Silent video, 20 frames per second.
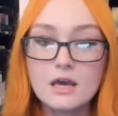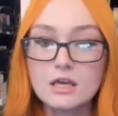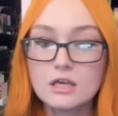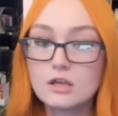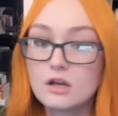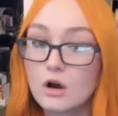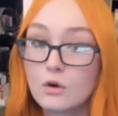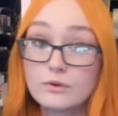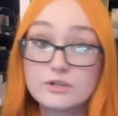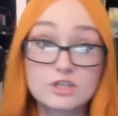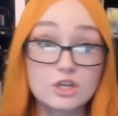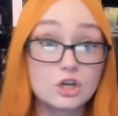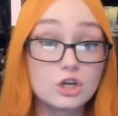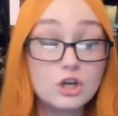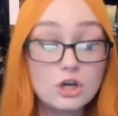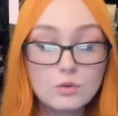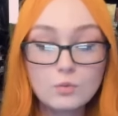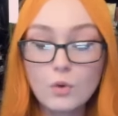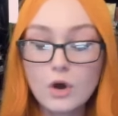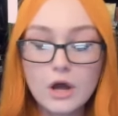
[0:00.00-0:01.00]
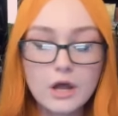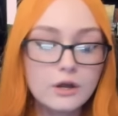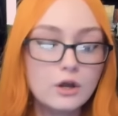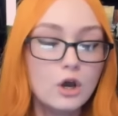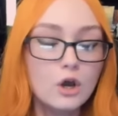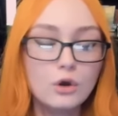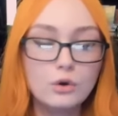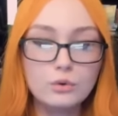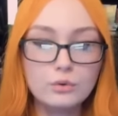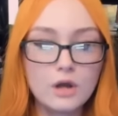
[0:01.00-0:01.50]
you know, is a good one,
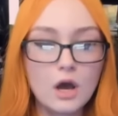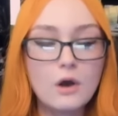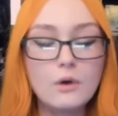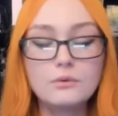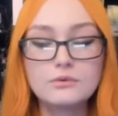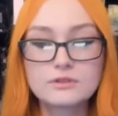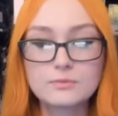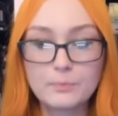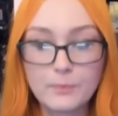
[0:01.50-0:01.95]
who who knows?